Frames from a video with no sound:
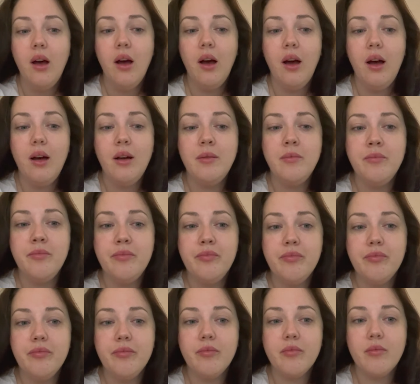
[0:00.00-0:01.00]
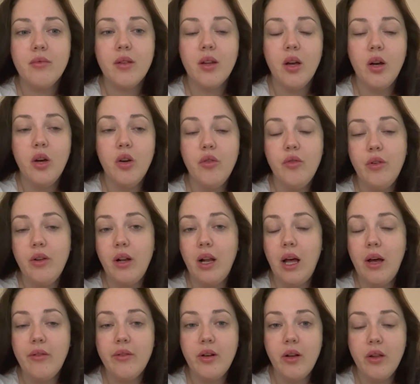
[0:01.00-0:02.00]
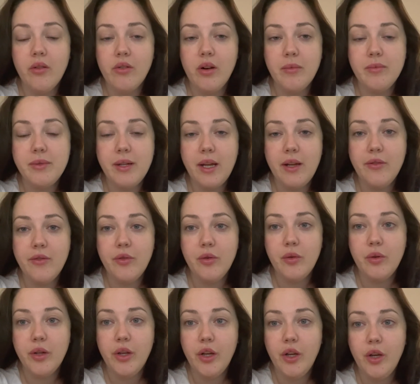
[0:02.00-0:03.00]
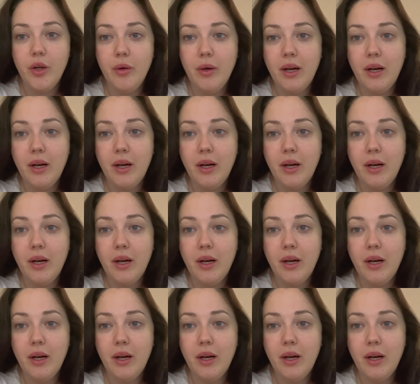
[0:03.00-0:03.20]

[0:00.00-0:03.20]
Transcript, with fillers: Hopefully I'll have another update for you